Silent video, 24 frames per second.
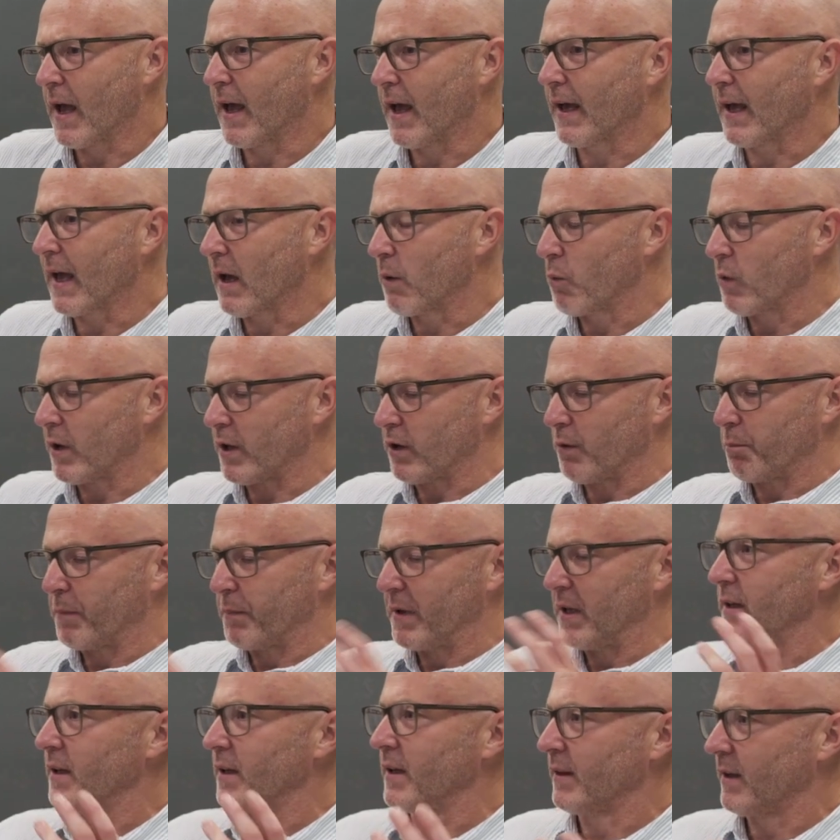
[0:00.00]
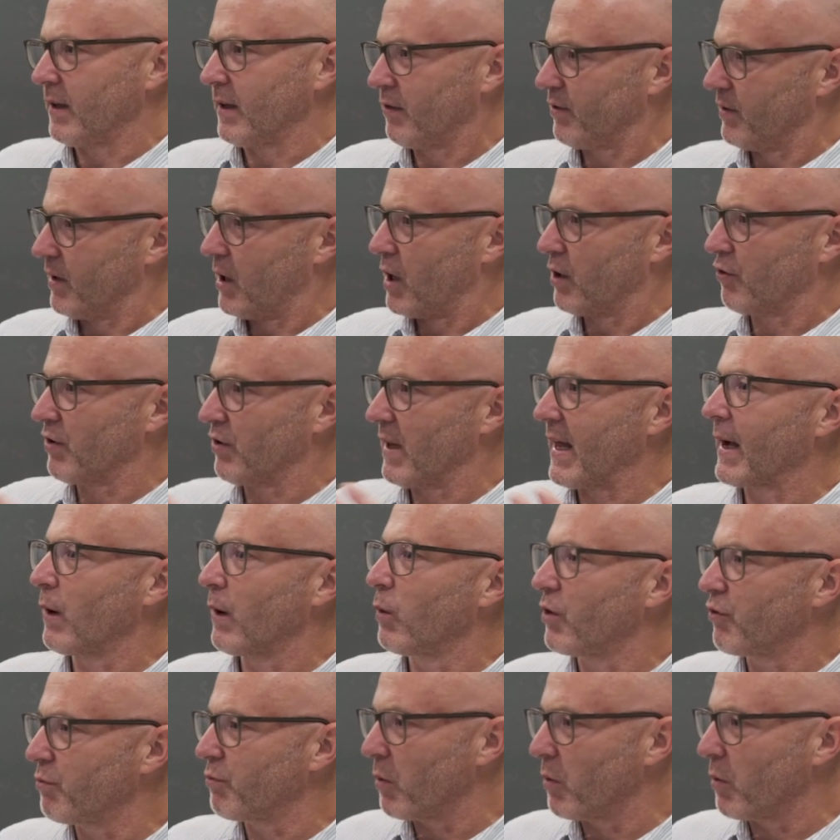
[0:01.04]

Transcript: again, when you're building these large language